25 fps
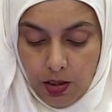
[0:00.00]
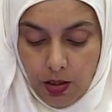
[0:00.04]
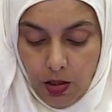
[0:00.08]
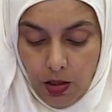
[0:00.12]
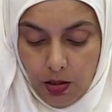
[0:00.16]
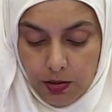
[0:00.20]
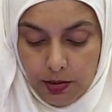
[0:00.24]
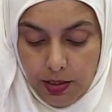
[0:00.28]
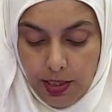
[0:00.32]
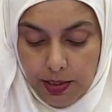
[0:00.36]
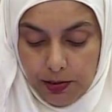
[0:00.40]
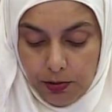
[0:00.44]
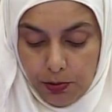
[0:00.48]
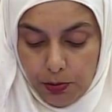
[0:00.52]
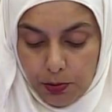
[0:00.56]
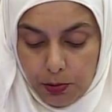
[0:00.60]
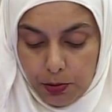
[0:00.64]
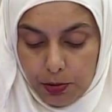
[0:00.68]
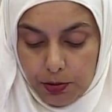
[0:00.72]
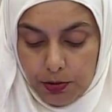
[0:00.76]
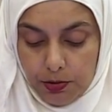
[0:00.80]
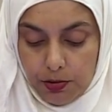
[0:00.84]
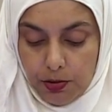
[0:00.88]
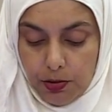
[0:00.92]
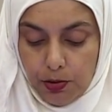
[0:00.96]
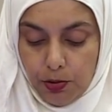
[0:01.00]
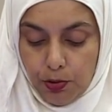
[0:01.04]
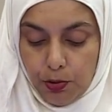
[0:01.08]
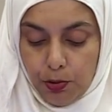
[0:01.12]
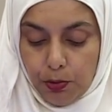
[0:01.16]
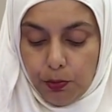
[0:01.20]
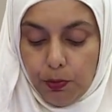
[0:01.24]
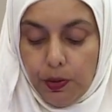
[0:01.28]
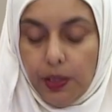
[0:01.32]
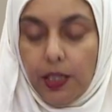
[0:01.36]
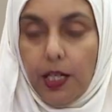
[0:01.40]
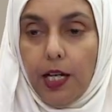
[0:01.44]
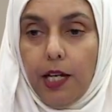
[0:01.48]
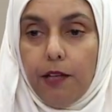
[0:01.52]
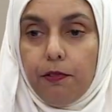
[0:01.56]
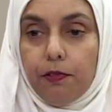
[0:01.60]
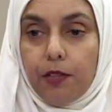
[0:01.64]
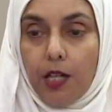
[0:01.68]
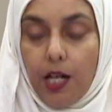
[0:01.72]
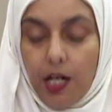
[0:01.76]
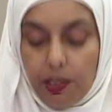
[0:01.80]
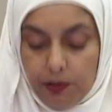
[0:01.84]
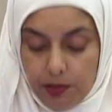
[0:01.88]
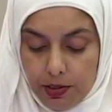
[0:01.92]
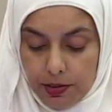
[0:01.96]
On that note, do we have
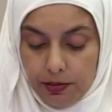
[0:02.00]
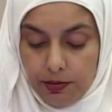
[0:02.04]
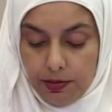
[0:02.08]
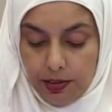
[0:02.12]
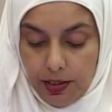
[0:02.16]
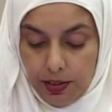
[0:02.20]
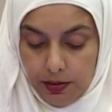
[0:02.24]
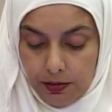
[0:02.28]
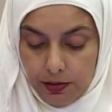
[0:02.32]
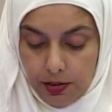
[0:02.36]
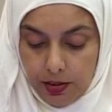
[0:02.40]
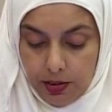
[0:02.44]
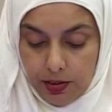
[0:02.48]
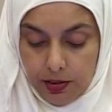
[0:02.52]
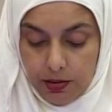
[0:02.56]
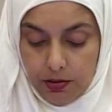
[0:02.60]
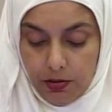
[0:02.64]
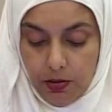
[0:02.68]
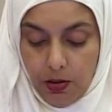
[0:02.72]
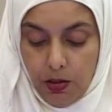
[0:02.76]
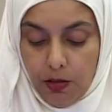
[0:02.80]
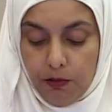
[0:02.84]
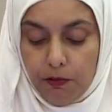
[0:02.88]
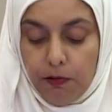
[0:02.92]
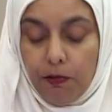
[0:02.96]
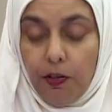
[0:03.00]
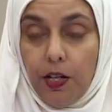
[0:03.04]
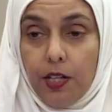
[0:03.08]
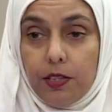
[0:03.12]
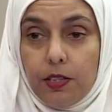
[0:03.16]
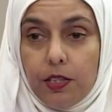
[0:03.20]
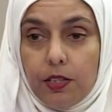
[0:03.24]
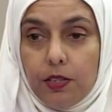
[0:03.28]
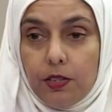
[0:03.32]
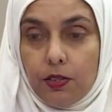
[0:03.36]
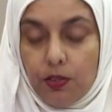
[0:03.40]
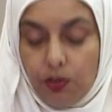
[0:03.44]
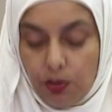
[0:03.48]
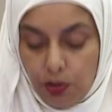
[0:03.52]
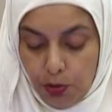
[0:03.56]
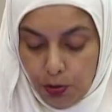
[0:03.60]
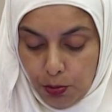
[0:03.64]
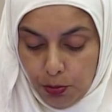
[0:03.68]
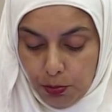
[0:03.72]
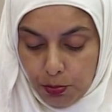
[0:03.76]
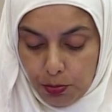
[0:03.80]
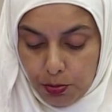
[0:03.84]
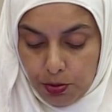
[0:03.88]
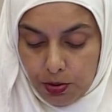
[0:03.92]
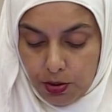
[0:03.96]
current data on fathers'
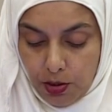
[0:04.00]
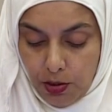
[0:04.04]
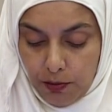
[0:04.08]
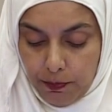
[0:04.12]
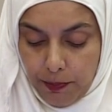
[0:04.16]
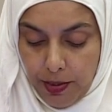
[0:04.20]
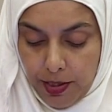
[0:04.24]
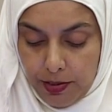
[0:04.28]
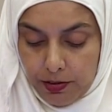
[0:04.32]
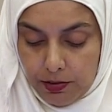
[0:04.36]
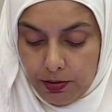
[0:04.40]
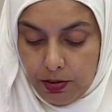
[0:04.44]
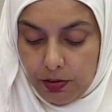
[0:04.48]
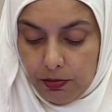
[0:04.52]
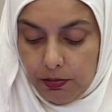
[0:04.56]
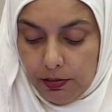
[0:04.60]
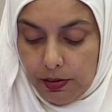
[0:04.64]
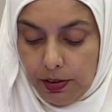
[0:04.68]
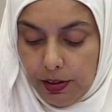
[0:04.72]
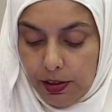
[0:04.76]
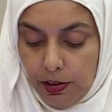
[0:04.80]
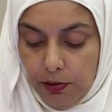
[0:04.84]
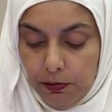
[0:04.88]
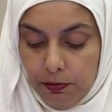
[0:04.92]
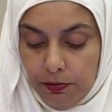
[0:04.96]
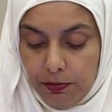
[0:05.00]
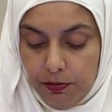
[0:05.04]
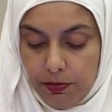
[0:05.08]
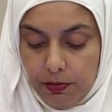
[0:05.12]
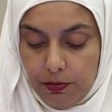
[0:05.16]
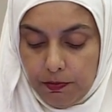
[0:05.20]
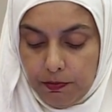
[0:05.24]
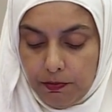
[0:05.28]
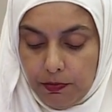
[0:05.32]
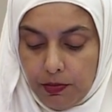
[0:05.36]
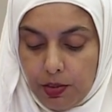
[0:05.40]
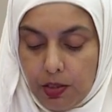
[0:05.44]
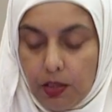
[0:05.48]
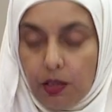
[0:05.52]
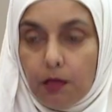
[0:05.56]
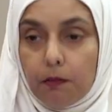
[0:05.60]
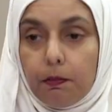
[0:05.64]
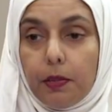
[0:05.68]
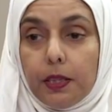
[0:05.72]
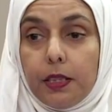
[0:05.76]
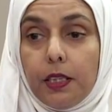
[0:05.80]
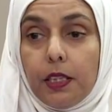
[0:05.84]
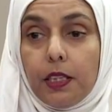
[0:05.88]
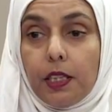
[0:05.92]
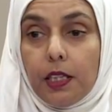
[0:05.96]
use of parental leave,
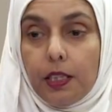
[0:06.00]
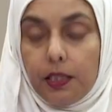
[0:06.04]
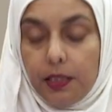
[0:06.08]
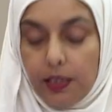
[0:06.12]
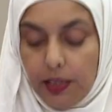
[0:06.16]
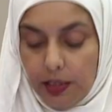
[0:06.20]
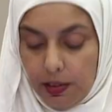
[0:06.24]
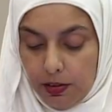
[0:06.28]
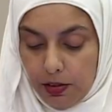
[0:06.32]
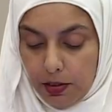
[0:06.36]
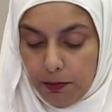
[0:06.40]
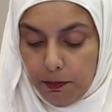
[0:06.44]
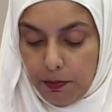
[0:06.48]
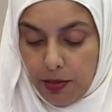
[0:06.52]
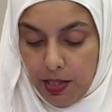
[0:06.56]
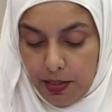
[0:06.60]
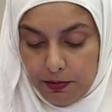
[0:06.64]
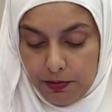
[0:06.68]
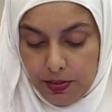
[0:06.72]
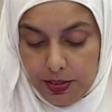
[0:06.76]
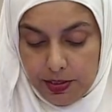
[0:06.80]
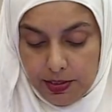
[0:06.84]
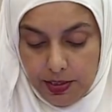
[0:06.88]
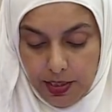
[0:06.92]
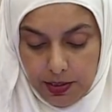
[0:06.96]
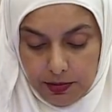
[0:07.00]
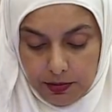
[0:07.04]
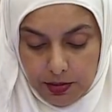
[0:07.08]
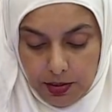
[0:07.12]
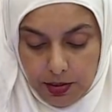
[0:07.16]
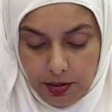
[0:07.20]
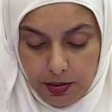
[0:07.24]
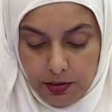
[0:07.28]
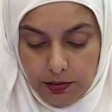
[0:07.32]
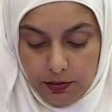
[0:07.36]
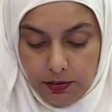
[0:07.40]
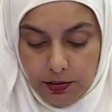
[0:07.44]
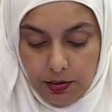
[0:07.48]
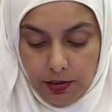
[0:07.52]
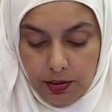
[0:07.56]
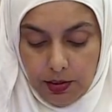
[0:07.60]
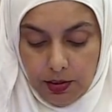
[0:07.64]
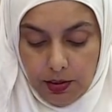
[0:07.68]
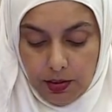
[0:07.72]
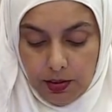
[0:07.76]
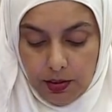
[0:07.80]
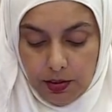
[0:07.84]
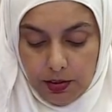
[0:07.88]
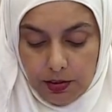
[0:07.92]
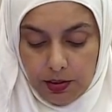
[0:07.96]
particularly in the private sector,
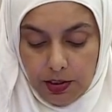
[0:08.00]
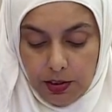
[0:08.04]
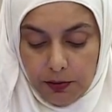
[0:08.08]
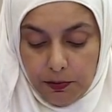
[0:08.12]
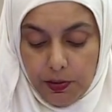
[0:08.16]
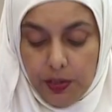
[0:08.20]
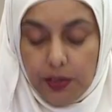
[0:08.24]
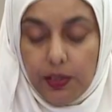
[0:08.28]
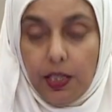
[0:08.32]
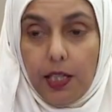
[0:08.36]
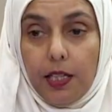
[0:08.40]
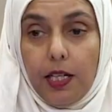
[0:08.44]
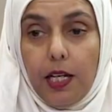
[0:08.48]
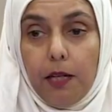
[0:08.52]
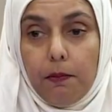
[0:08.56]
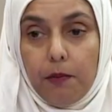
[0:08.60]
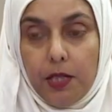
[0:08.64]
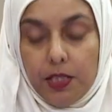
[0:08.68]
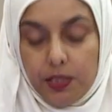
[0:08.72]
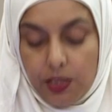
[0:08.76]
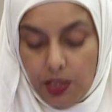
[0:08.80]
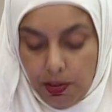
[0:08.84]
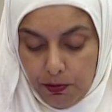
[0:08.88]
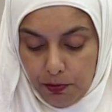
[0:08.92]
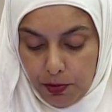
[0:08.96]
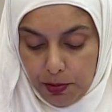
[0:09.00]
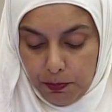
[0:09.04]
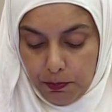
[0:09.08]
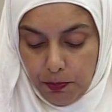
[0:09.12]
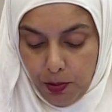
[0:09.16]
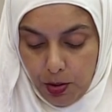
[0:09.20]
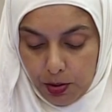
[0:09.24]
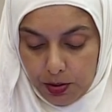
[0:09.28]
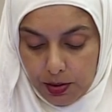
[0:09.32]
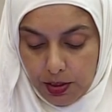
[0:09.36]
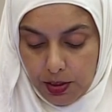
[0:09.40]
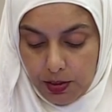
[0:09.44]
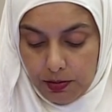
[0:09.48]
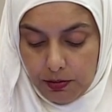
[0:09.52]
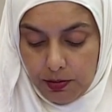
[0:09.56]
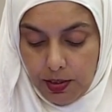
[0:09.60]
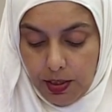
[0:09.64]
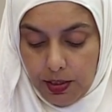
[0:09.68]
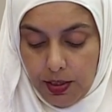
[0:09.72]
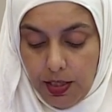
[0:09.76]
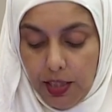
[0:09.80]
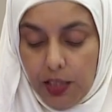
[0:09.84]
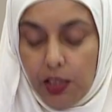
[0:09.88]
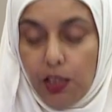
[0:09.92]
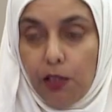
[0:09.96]
given that MSF reported
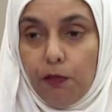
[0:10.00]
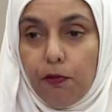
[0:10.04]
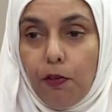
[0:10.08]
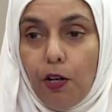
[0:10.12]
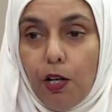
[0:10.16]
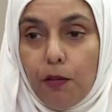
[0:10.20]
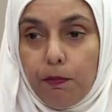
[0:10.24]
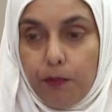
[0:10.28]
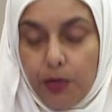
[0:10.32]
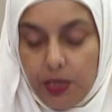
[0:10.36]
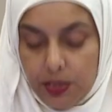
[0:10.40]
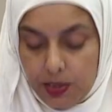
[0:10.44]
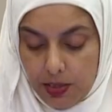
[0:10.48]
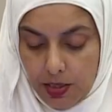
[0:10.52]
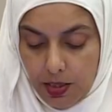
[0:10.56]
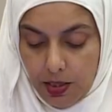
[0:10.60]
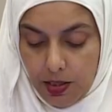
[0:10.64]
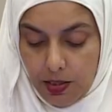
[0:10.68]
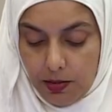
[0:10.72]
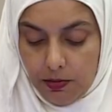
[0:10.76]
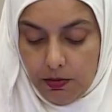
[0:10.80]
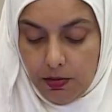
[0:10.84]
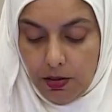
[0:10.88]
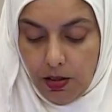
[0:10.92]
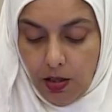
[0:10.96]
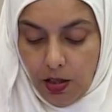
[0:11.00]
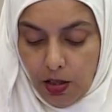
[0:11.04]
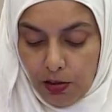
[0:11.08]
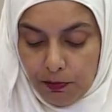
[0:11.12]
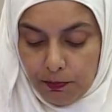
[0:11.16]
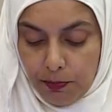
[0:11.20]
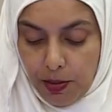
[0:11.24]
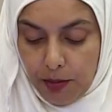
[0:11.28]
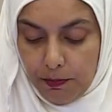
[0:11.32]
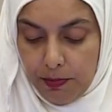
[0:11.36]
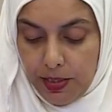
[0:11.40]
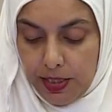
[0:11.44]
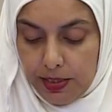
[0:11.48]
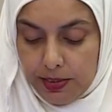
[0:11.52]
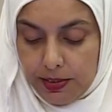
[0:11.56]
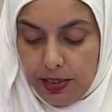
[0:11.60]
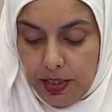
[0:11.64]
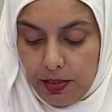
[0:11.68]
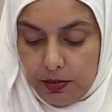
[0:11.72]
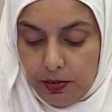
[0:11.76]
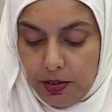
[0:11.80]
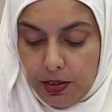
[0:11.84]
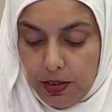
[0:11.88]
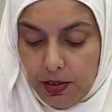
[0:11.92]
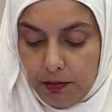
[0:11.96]
that 84% of public
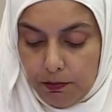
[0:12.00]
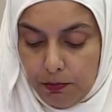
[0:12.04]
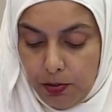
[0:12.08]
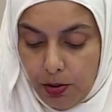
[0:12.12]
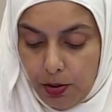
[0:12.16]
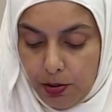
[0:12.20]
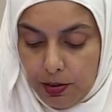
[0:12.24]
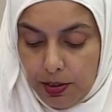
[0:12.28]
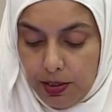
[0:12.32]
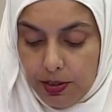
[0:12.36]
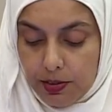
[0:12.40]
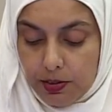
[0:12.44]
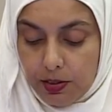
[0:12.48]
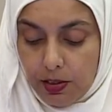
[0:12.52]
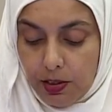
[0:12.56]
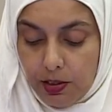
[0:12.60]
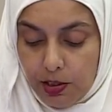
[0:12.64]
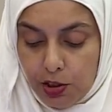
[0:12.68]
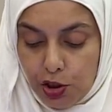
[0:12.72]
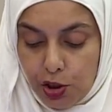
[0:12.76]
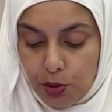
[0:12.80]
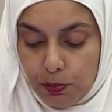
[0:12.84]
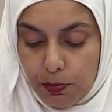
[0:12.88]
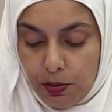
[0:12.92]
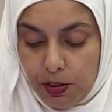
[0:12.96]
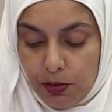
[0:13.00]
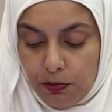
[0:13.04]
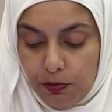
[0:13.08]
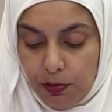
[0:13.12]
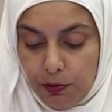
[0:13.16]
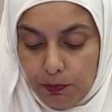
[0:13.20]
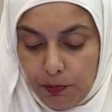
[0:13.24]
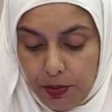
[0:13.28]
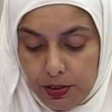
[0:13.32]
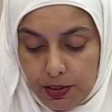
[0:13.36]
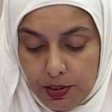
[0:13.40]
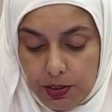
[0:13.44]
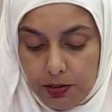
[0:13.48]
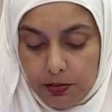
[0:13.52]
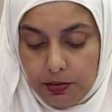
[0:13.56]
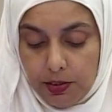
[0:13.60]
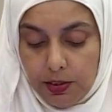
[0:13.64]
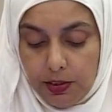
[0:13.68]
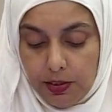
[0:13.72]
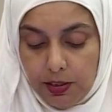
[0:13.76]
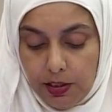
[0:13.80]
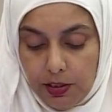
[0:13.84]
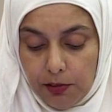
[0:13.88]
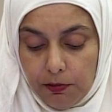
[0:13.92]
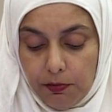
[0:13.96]
sector employees eligible for paternity
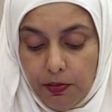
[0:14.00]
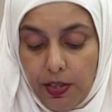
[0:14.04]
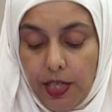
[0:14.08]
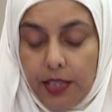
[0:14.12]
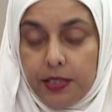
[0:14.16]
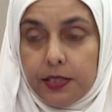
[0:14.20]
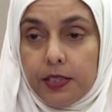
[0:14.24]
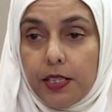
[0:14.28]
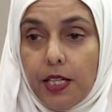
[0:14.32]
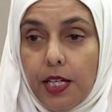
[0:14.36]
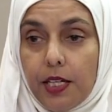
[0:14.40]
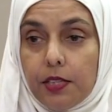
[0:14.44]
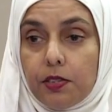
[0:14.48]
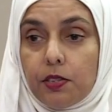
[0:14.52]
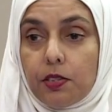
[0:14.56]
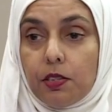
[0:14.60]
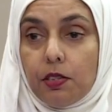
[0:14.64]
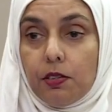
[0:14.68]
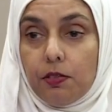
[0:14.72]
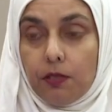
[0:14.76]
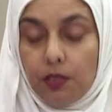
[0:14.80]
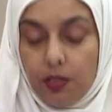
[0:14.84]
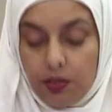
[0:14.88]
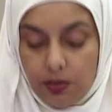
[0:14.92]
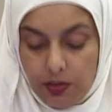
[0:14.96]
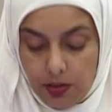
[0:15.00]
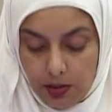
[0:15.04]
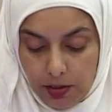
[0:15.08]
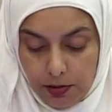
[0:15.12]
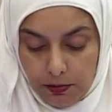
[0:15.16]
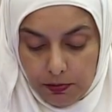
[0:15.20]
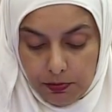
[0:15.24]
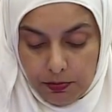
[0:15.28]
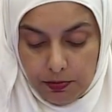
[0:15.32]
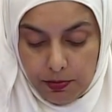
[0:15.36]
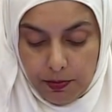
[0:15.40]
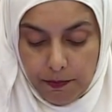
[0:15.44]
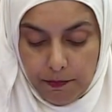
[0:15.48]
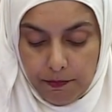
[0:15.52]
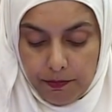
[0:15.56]
leave accessed this leave?